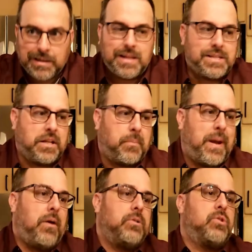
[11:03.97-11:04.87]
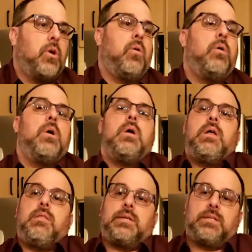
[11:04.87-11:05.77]
Cleanse out the palate. So
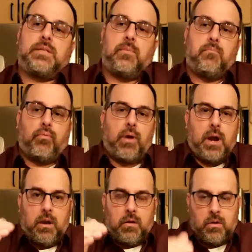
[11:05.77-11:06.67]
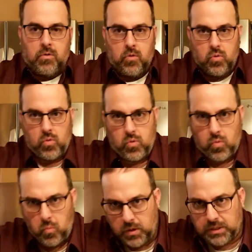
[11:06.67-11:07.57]
this is a brand
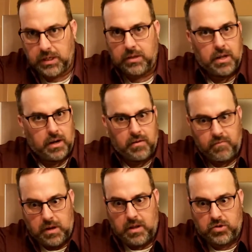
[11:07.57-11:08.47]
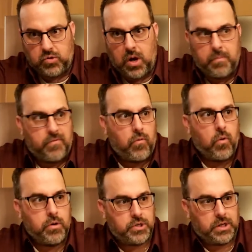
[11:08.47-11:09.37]
new whiskey that I have not tried
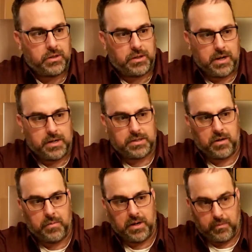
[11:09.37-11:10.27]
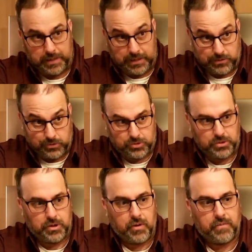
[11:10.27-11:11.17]
before. As you can kind of tell by the
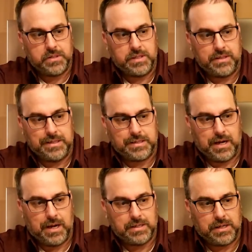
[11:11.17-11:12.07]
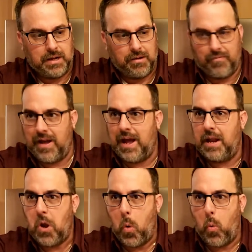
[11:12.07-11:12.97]
bottles, you know, obviously these guys I have
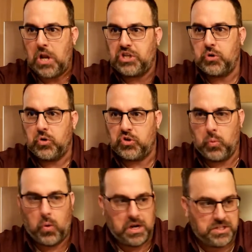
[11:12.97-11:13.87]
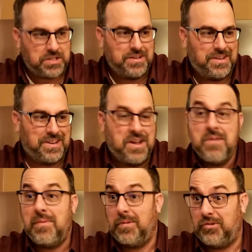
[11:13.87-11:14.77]
had once or twice,
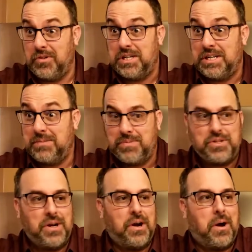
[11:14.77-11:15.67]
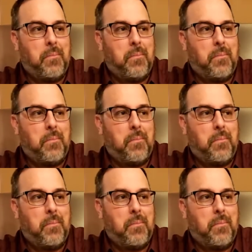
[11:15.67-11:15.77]
maybe three times.